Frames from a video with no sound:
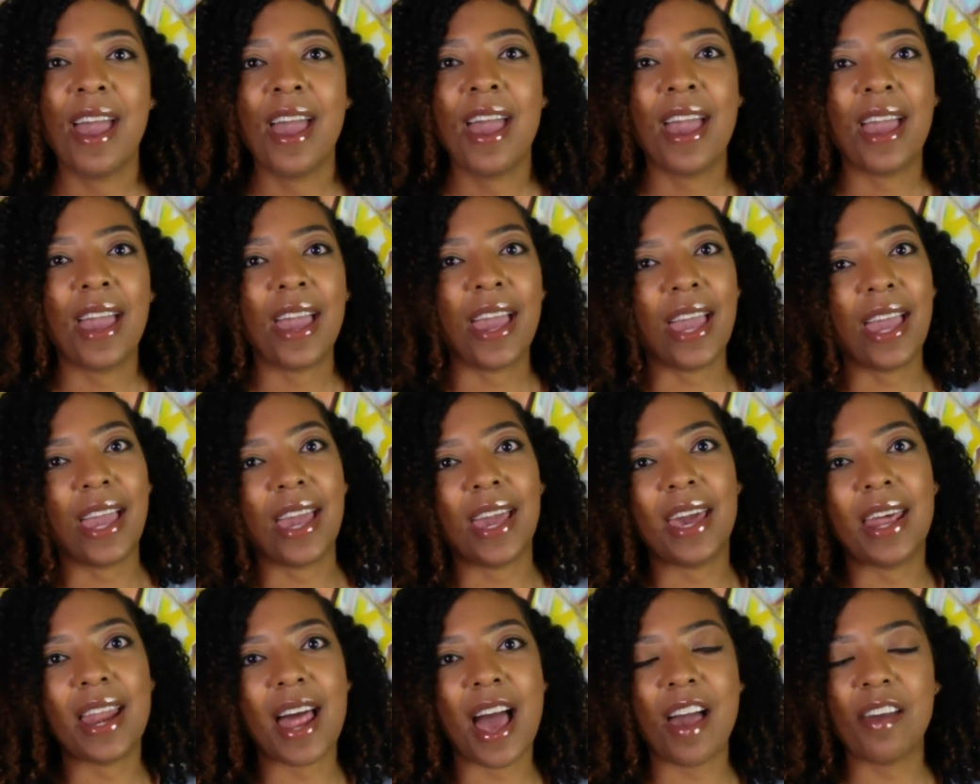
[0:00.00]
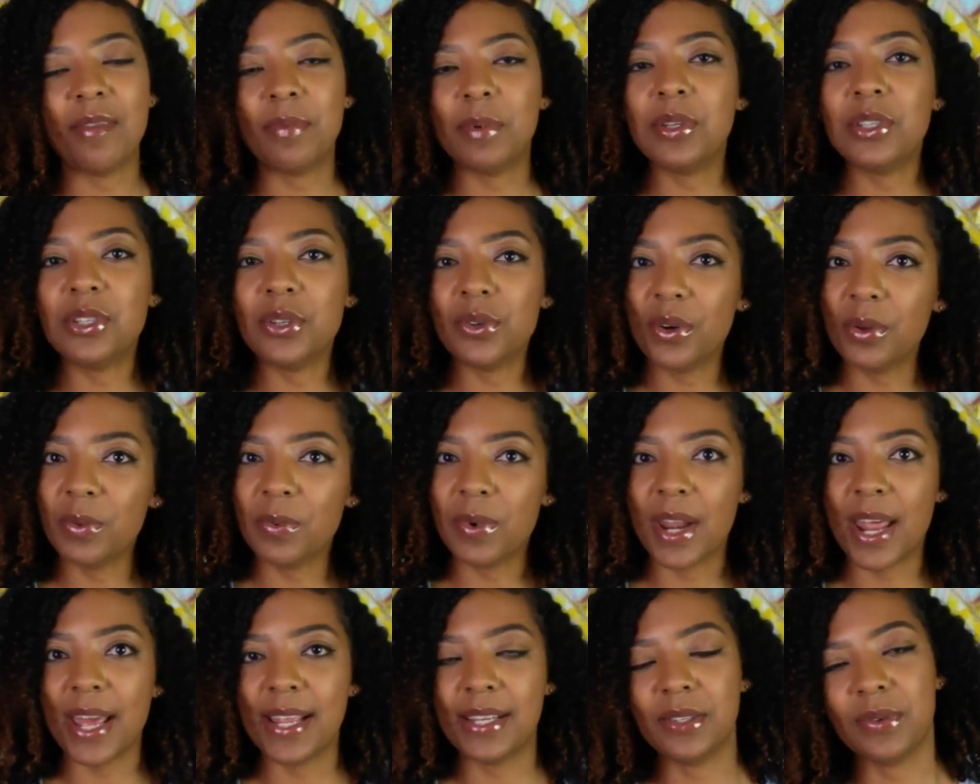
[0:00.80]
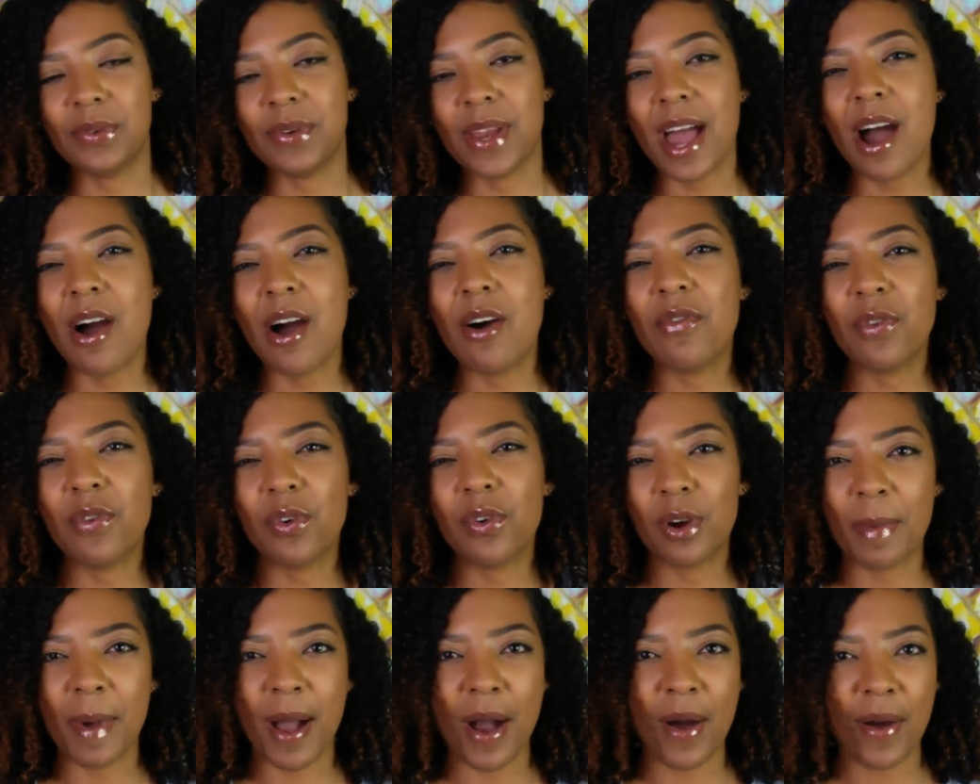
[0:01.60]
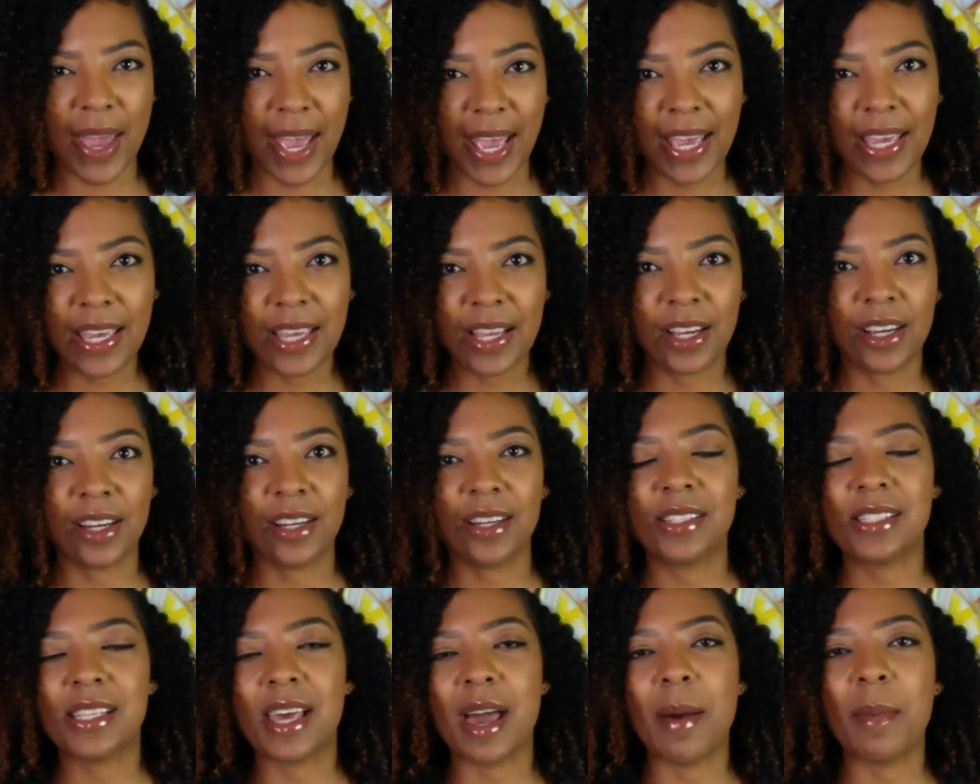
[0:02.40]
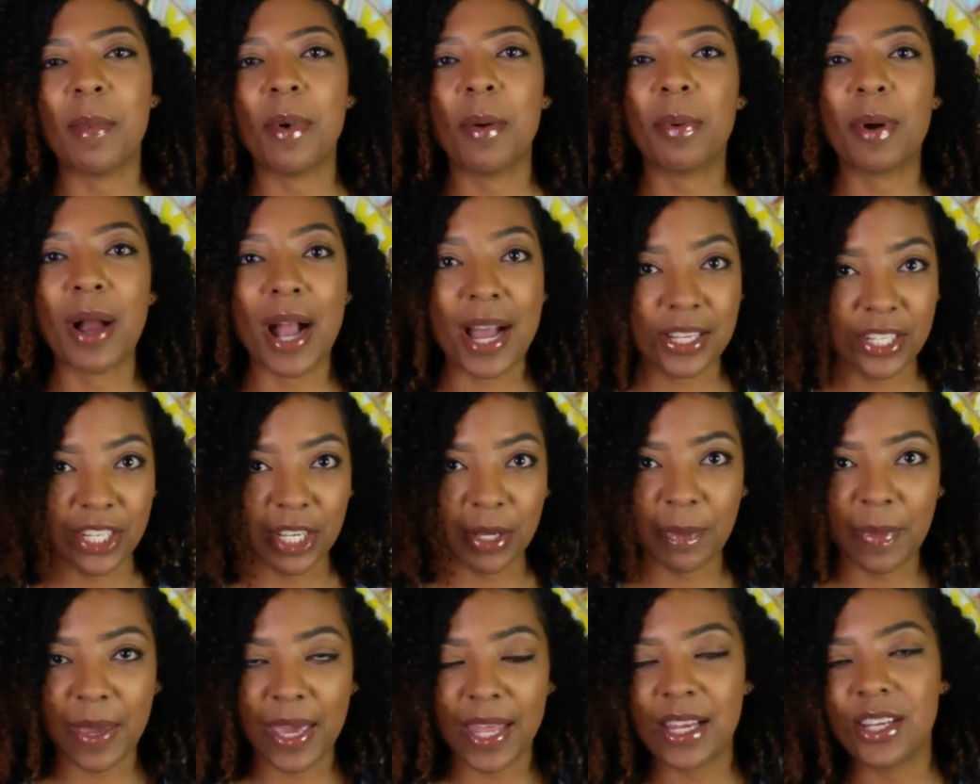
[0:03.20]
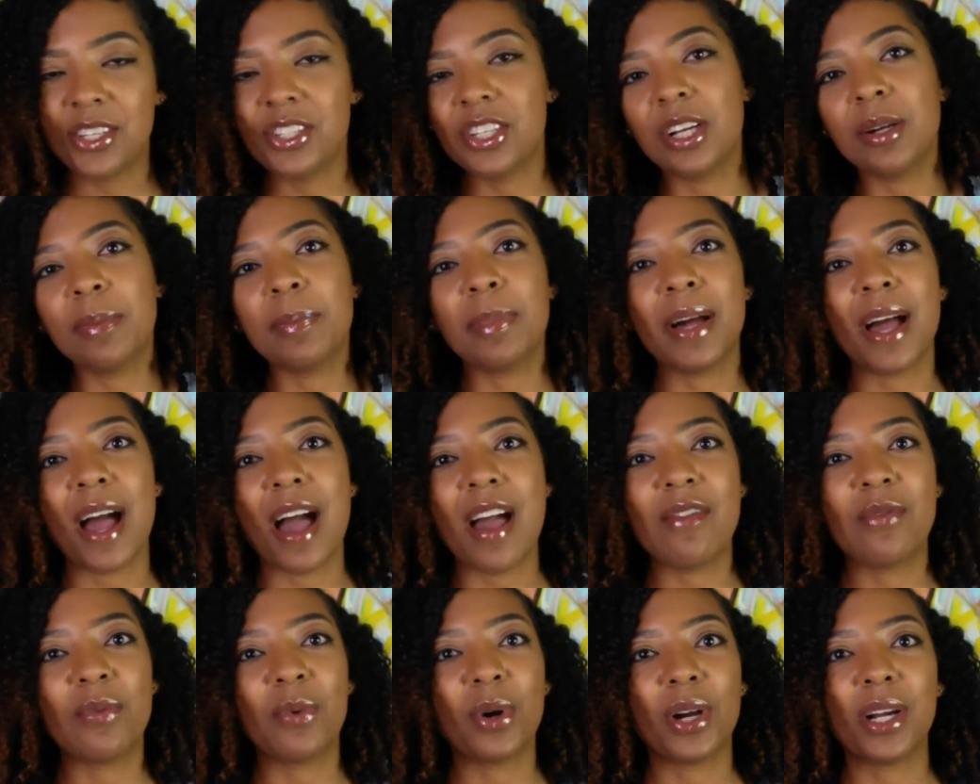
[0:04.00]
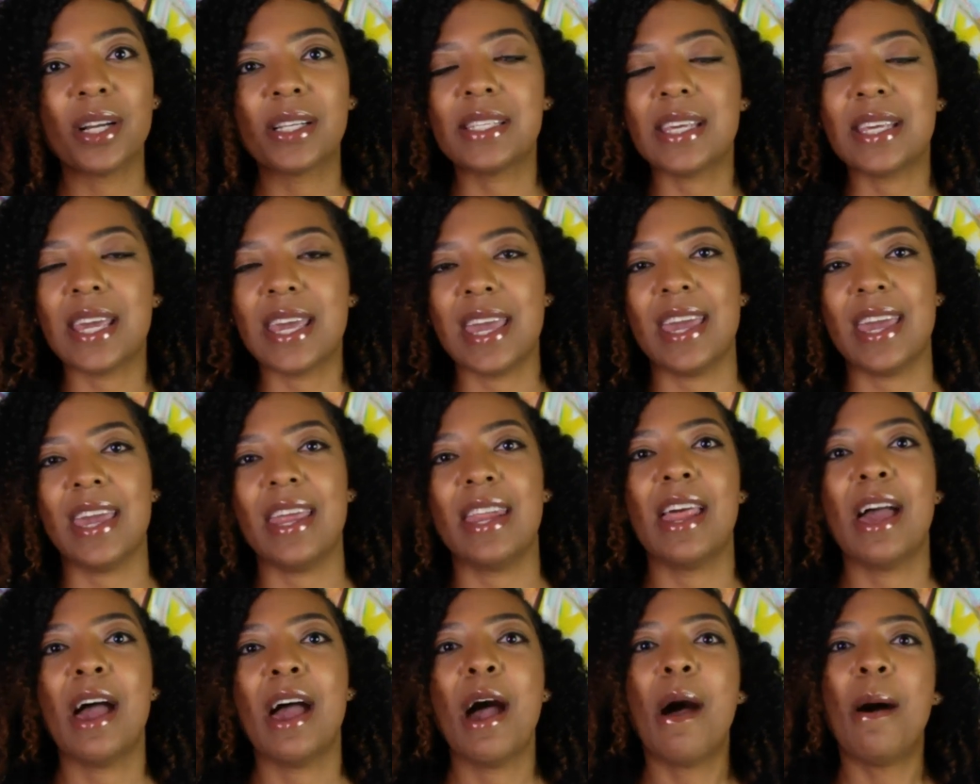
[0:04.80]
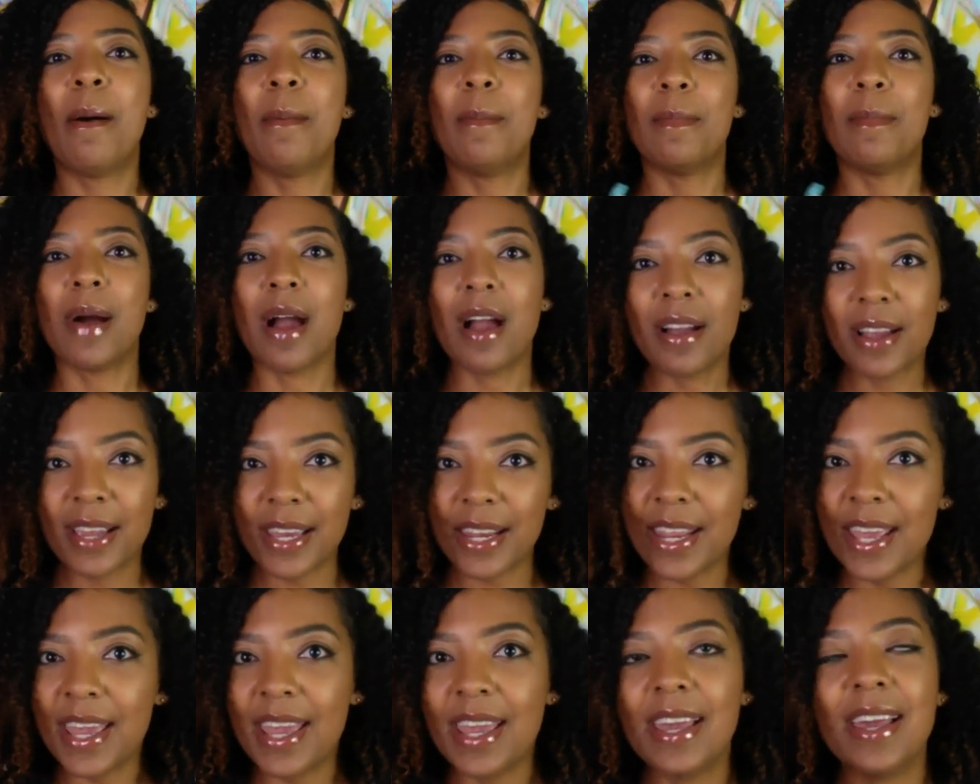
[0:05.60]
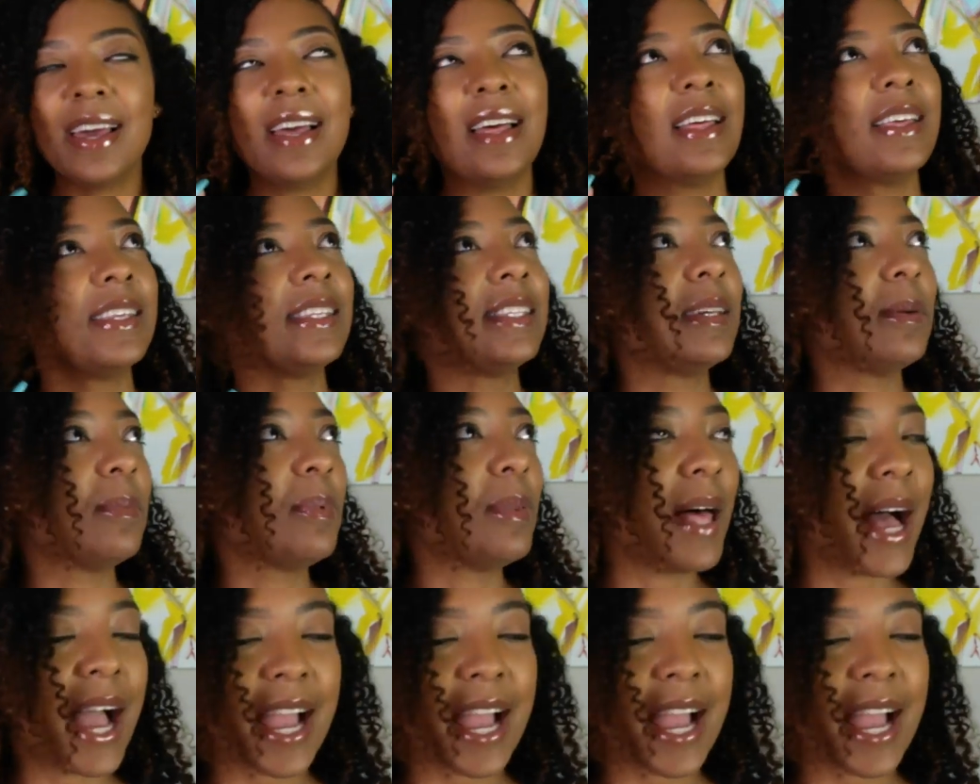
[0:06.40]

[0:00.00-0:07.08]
And I've been doing what I do now for about 8 years. I'm a project manager, but I've worked in marketing, supply